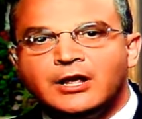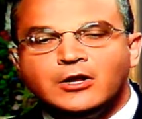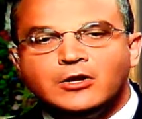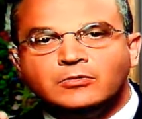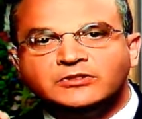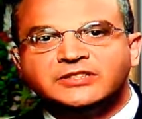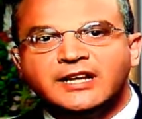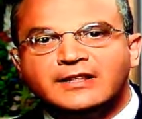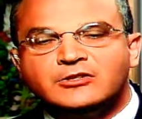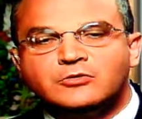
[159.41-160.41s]
you will see
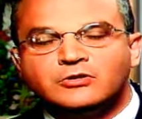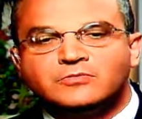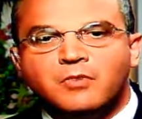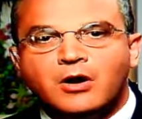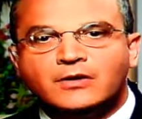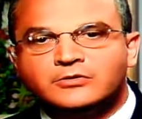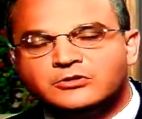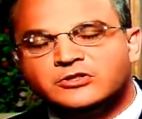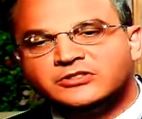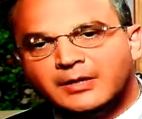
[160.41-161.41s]
that George Mar-
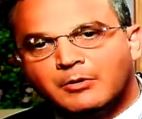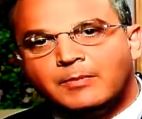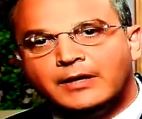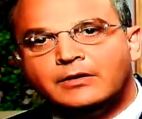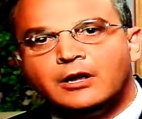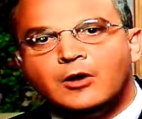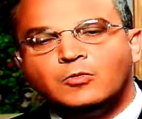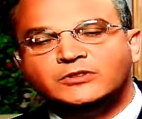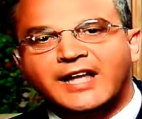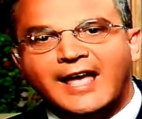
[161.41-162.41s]
George Zimmerman
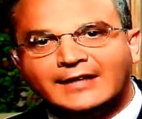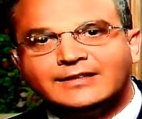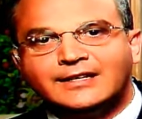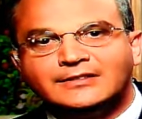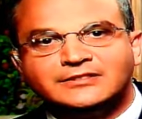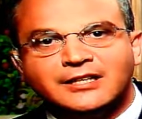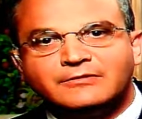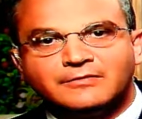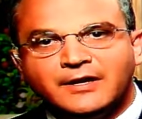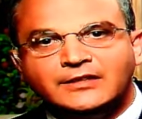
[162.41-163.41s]
was acting in
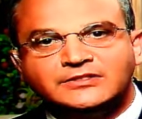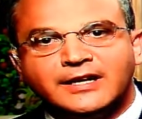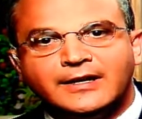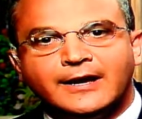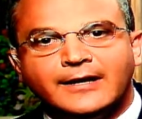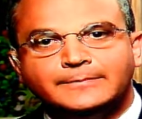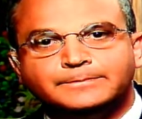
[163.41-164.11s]
self-defense that night